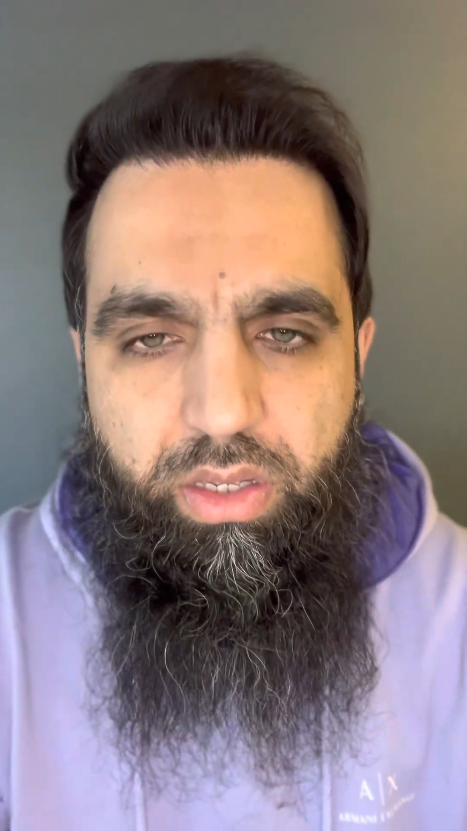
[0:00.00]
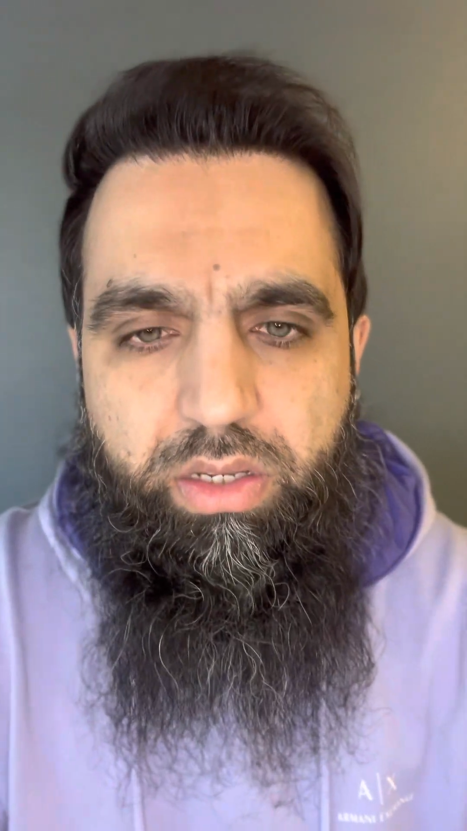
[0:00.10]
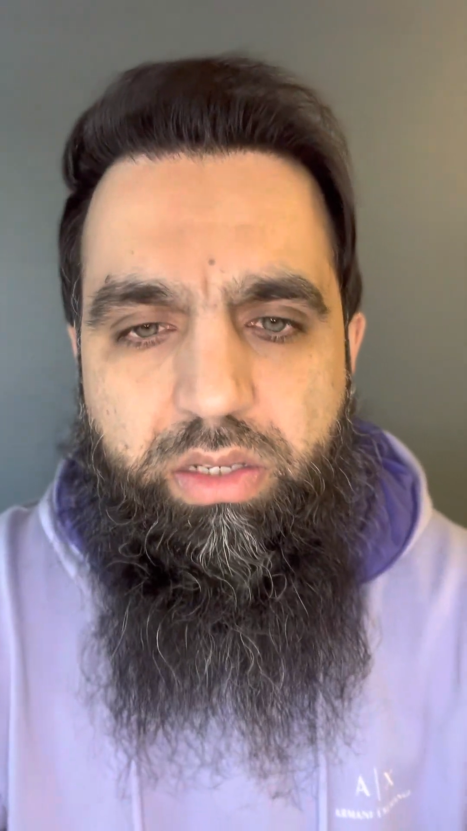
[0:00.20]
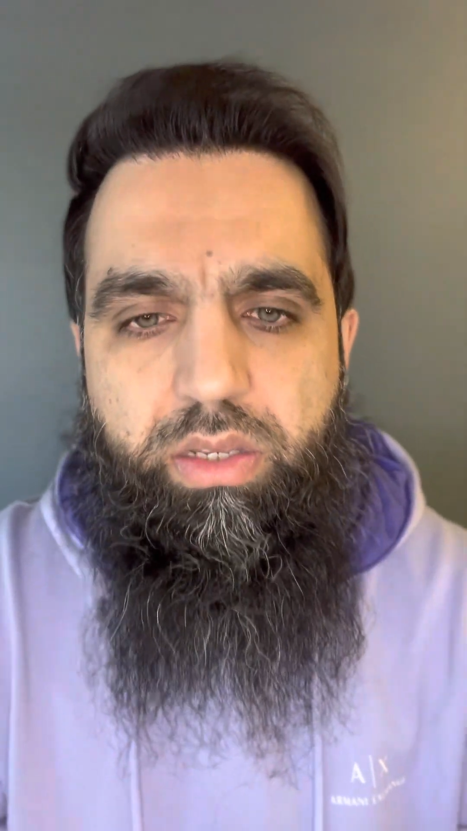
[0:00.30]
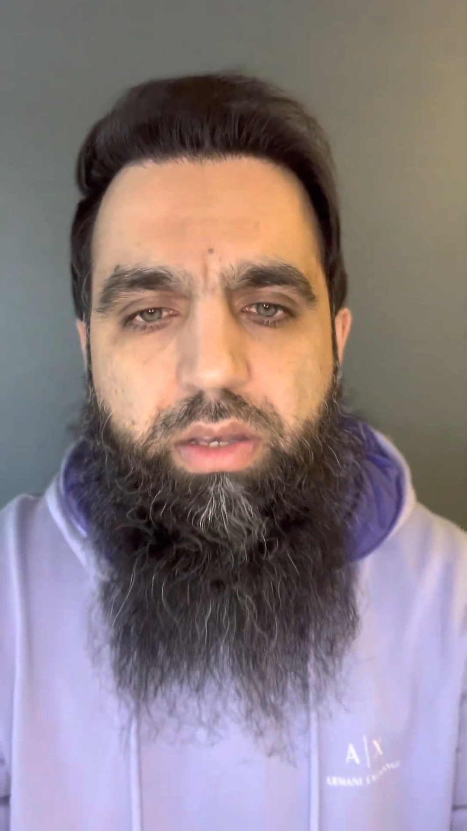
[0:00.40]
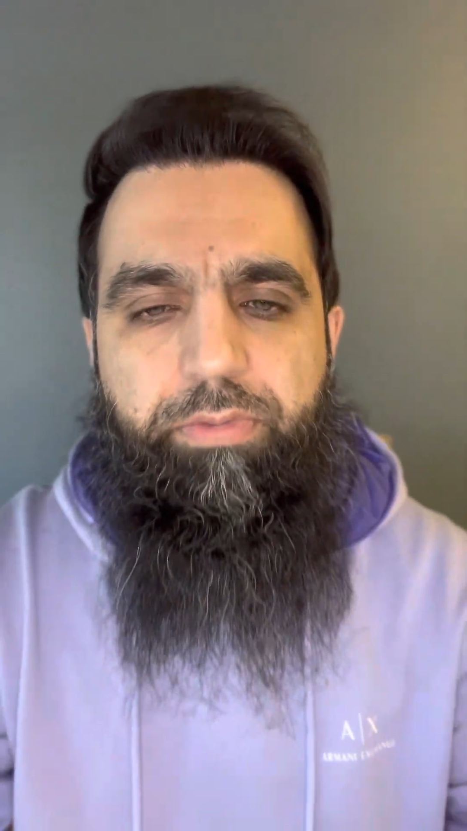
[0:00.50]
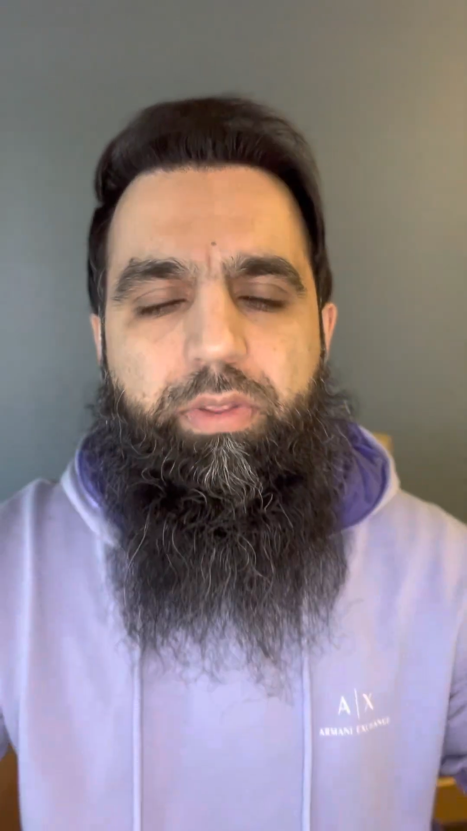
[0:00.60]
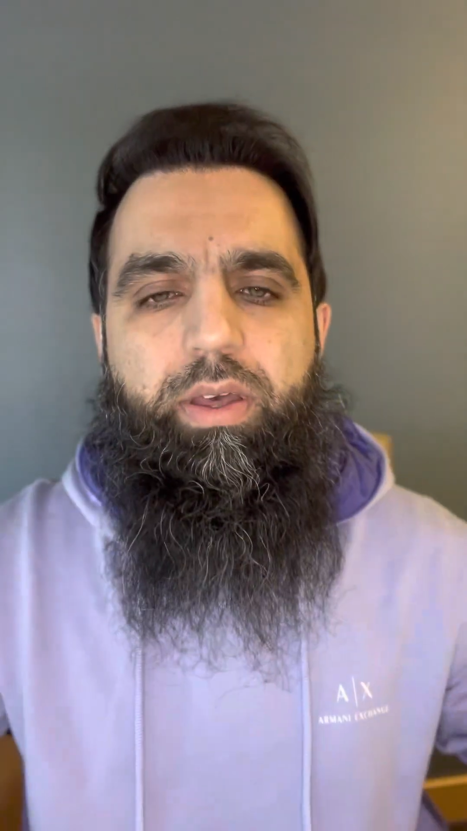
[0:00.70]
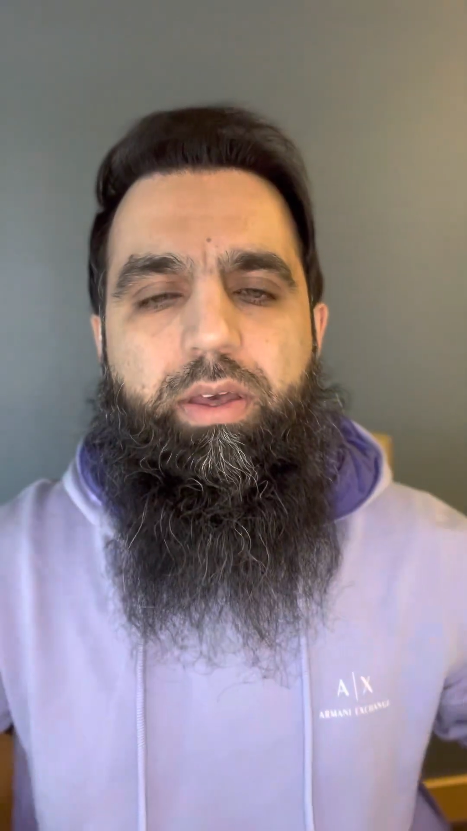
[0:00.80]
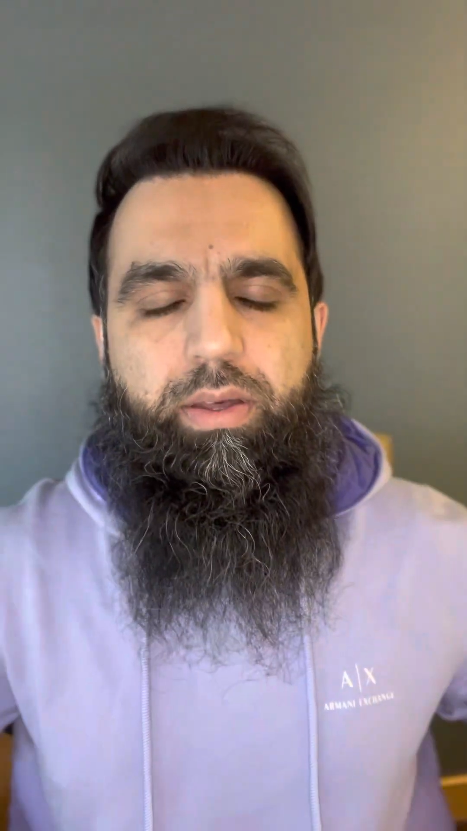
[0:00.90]
is if
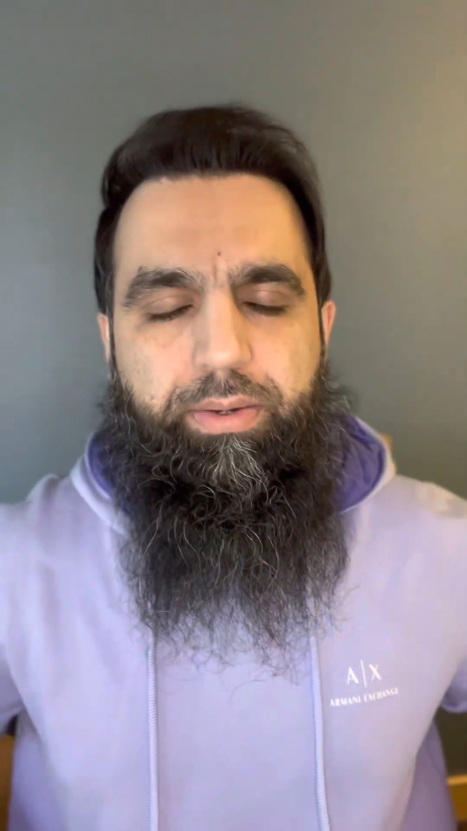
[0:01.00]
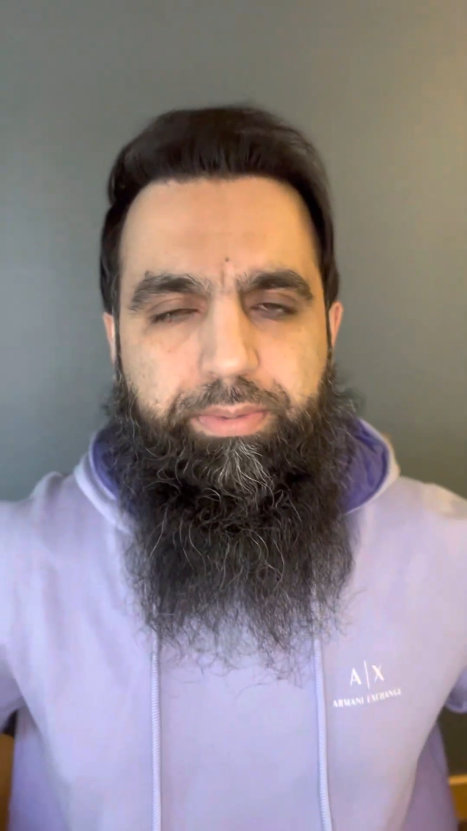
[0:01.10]
they